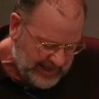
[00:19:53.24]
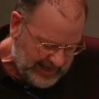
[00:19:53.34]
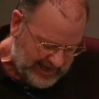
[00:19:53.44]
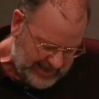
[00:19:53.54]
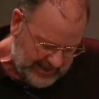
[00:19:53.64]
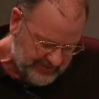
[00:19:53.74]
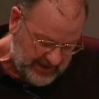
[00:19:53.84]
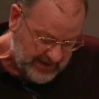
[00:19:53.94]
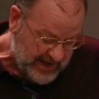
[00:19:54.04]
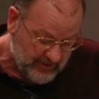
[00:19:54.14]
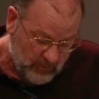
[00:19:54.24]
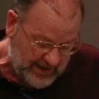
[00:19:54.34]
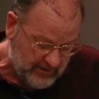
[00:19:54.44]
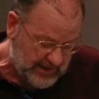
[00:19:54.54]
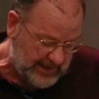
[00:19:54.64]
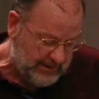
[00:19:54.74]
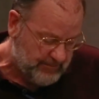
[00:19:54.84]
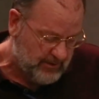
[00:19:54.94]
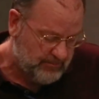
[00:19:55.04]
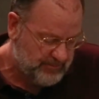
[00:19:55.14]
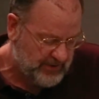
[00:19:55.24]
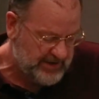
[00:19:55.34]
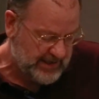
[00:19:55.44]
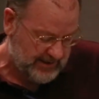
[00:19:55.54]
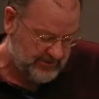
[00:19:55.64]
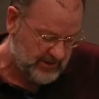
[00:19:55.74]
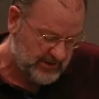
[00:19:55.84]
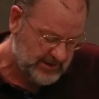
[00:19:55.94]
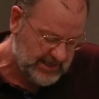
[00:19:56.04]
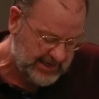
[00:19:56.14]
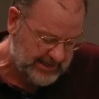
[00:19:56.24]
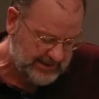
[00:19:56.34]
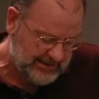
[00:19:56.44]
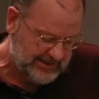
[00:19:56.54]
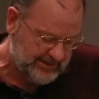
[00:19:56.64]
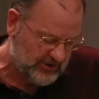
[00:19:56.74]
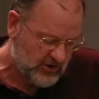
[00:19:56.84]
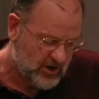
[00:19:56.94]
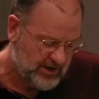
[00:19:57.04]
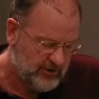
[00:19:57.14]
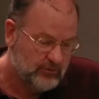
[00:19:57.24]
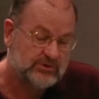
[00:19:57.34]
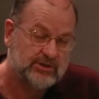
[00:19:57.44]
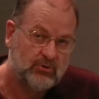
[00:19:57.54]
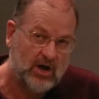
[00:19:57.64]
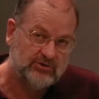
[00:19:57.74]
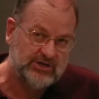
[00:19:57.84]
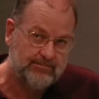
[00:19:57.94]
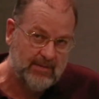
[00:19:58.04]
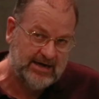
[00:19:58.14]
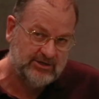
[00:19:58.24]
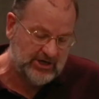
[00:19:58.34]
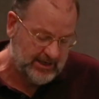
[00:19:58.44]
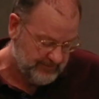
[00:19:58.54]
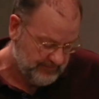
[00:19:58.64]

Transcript: And then another one, Peter, the guy who was the project manager.